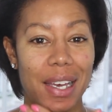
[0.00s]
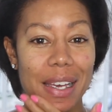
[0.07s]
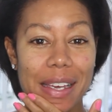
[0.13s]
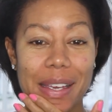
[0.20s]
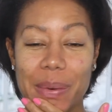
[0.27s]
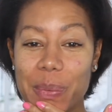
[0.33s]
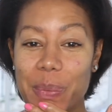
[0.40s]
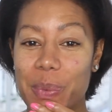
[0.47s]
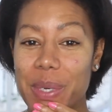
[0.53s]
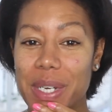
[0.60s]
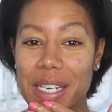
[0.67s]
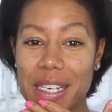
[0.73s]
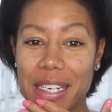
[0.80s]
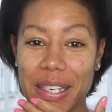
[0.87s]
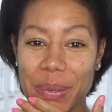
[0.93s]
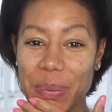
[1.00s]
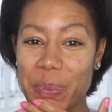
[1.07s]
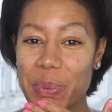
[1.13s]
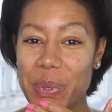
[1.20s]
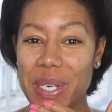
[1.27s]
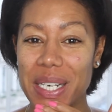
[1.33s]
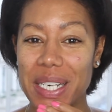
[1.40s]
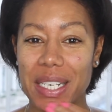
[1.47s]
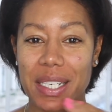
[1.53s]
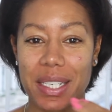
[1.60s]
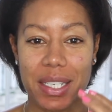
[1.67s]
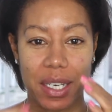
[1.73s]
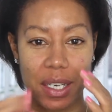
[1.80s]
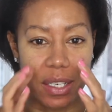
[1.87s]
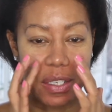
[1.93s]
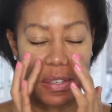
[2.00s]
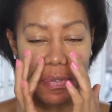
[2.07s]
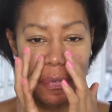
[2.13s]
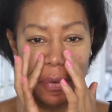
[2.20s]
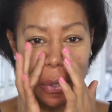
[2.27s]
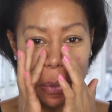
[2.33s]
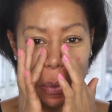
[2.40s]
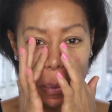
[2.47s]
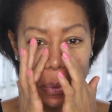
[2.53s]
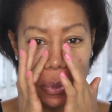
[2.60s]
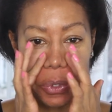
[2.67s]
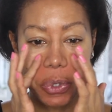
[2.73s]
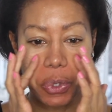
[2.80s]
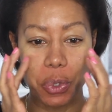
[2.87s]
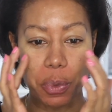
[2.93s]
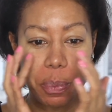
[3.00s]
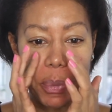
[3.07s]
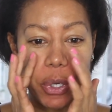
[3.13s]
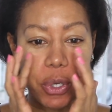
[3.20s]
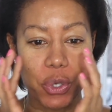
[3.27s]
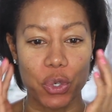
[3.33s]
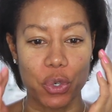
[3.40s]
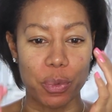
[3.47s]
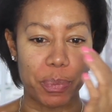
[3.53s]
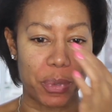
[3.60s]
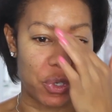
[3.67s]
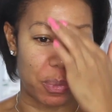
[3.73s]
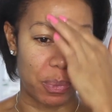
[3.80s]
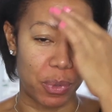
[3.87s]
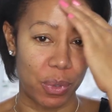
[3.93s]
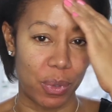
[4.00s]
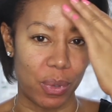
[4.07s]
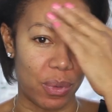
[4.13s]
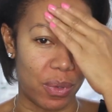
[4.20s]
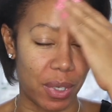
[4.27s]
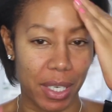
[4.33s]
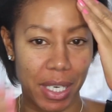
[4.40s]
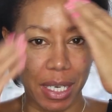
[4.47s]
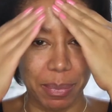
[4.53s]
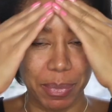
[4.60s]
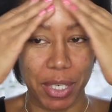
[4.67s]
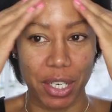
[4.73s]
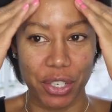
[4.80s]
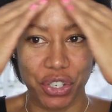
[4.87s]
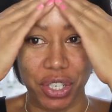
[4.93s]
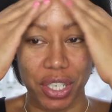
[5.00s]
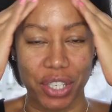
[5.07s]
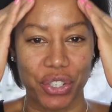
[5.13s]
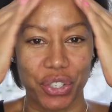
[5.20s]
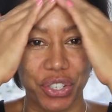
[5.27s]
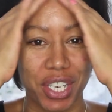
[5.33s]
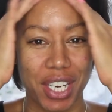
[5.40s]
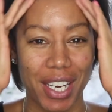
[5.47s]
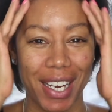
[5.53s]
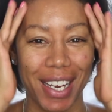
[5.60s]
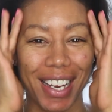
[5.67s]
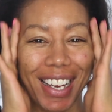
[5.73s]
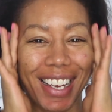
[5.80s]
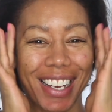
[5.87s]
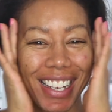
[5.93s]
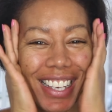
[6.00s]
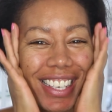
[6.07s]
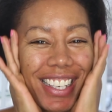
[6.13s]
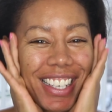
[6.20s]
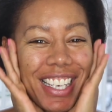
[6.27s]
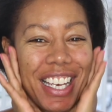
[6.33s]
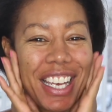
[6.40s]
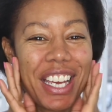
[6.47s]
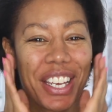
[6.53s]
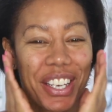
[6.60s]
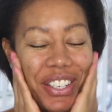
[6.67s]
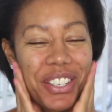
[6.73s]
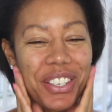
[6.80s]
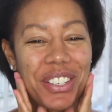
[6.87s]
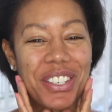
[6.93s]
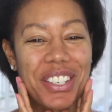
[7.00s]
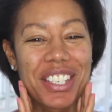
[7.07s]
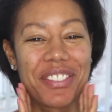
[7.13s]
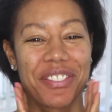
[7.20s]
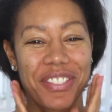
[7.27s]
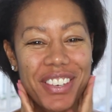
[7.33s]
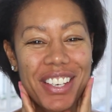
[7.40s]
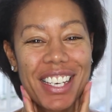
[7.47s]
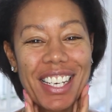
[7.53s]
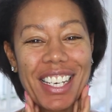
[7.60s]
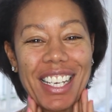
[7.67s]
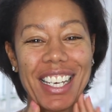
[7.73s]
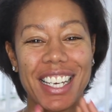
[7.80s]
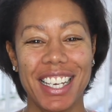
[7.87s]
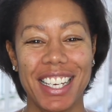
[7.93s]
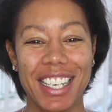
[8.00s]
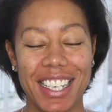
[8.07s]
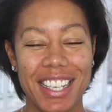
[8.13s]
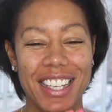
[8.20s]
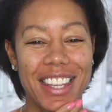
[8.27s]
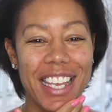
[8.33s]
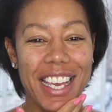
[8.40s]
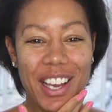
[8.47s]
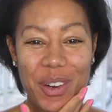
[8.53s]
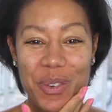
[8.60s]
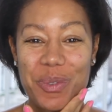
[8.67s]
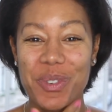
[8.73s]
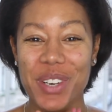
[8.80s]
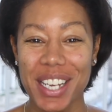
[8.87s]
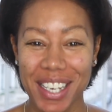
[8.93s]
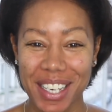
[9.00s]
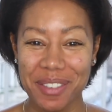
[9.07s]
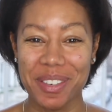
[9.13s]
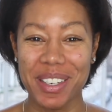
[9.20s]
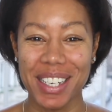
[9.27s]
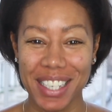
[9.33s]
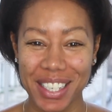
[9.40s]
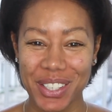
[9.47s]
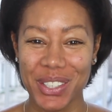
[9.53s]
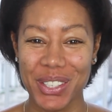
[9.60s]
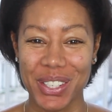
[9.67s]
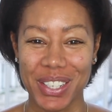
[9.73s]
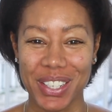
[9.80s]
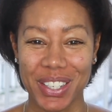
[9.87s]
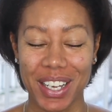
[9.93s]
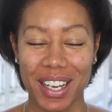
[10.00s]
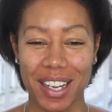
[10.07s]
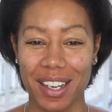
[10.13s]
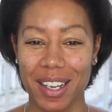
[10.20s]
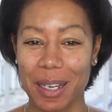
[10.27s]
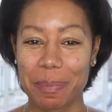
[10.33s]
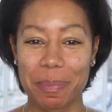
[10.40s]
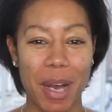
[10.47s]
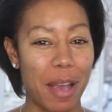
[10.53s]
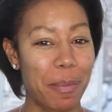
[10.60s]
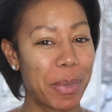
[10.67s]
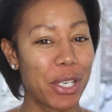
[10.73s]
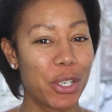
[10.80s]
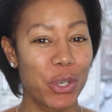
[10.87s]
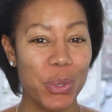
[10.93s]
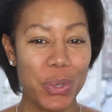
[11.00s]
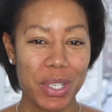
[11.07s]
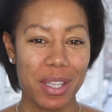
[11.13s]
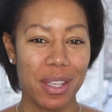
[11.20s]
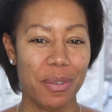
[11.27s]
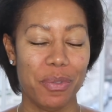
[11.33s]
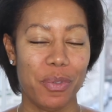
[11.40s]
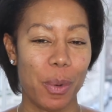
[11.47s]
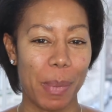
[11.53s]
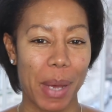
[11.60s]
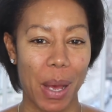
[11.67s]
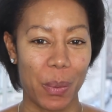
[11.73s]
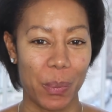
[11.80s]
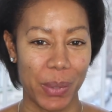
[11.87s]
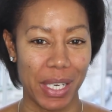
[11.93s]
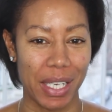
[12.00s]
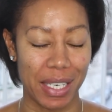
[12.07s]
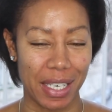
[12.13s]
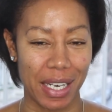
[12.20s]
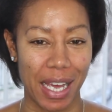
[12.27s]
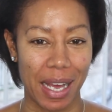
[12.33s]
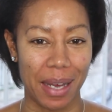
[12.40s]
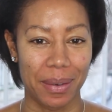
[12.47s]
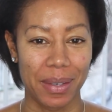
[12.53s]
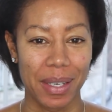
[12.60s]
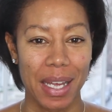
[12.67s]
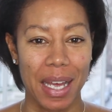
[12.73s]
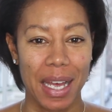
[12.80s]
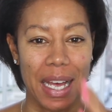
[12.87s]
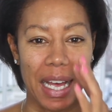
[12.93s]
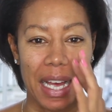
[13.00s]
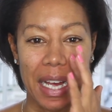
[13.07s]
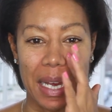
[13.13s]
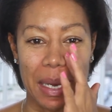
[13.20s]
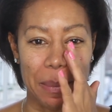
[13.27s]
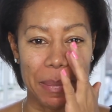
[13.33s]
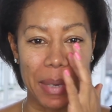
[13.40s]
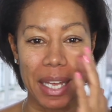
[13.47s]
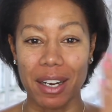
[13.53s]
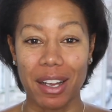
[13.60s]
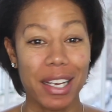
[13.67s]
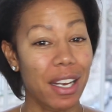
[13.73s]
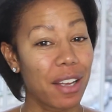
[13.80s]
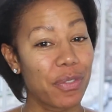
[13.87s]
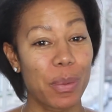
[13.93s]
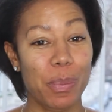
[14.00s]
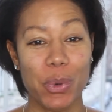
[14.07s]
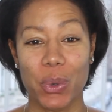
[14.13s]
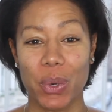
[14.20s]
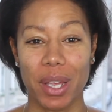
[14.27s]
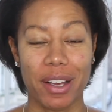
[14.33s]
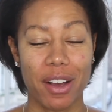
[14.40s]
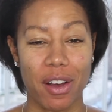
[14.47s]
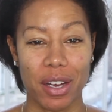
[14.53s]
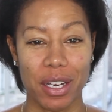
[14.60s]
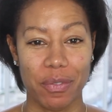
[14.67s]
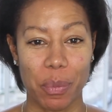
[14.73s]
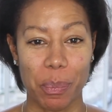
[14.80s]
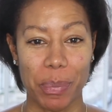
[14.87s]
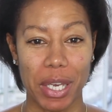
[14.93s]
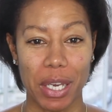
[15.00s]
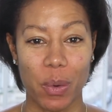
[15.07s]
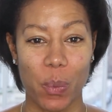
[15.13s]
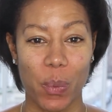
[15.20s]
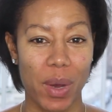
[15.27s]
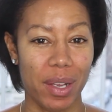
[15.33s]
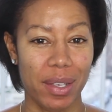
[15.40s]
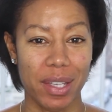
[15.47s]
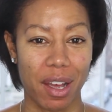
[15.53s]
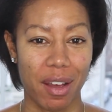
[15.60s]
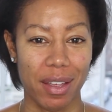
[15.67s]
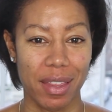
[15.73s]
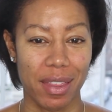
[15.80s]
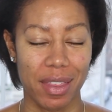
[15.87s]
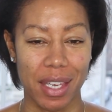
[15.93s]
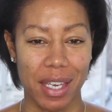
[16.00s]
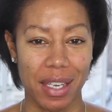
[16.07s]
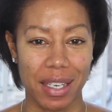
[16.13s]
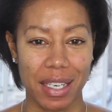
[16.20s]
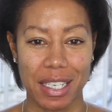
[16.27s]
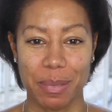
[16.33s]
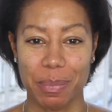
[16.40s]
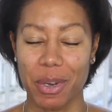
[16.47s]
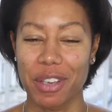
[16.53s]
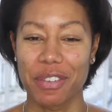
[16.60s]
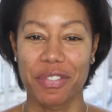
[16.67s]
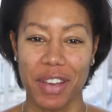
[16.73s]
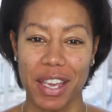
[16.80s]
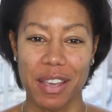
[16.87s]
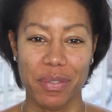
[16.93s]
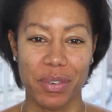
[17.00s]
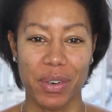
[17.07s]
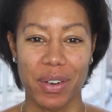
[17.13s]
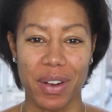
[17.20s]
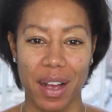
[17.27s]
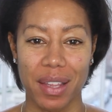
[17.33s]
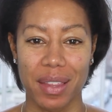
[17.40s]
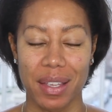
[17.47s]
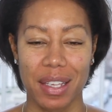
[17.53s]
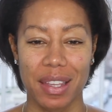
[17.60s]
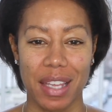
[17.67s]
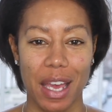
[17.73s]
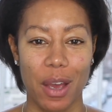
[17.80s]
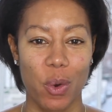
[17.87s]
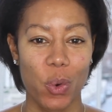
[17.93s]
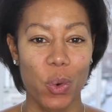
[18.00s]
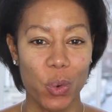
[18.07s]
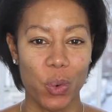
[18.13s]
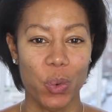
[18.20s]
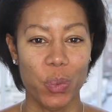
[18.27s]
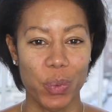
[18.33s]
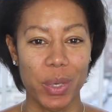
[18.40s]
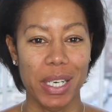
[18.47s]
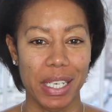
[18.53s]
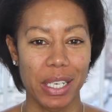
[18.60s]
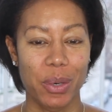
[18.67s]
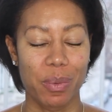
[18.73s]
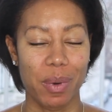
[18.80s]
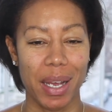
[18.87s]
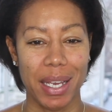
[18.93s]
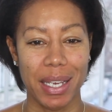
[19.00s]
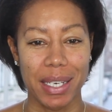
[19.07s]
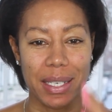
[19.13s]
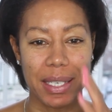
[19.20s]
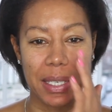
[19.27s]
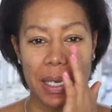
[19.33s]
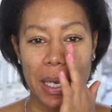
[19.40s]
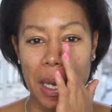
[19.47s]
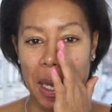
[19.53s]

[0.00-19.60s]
It really does feel super smooth. I keep touching it just just to feel it. They are really good. I've been using them for about a week now, and I love them all. I can't even pick one that I think is my favorite. I think they're all really great.